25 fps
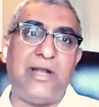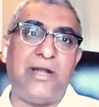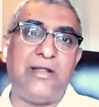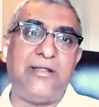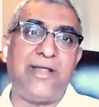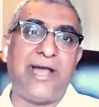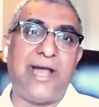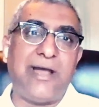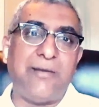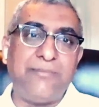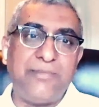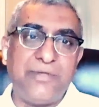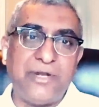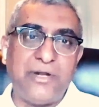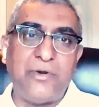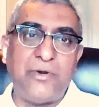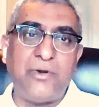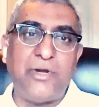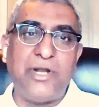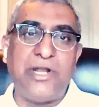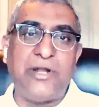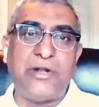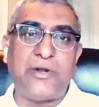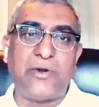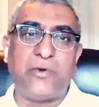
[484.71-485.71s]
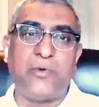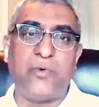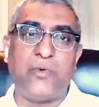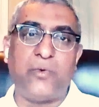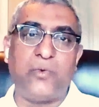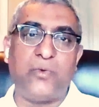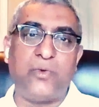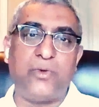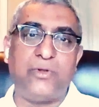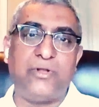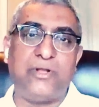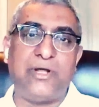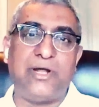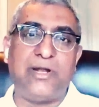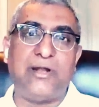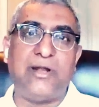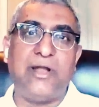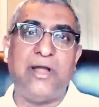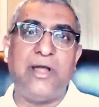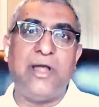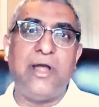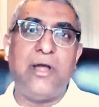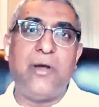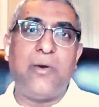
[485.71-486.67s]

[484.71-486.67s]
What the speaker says: it is absolutely true that